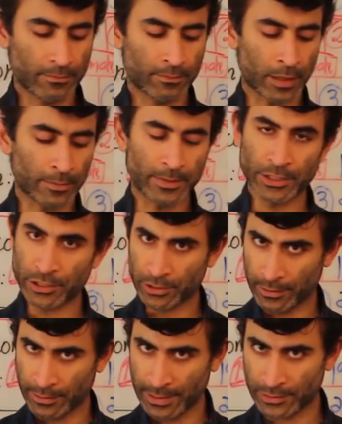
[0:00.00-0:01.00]

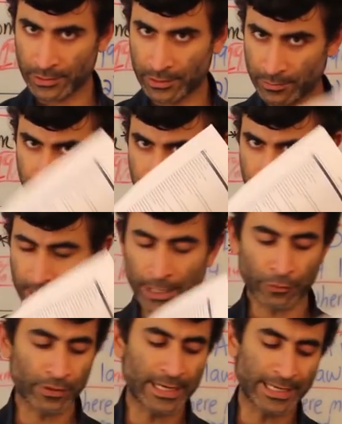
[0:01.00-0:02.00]
published this
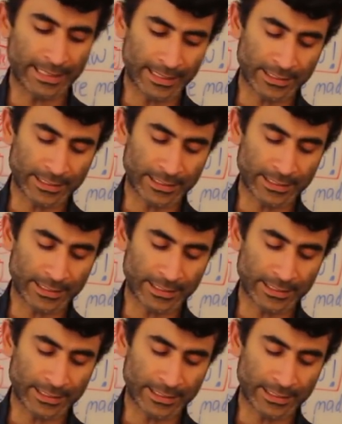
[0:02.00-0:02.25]
ingredient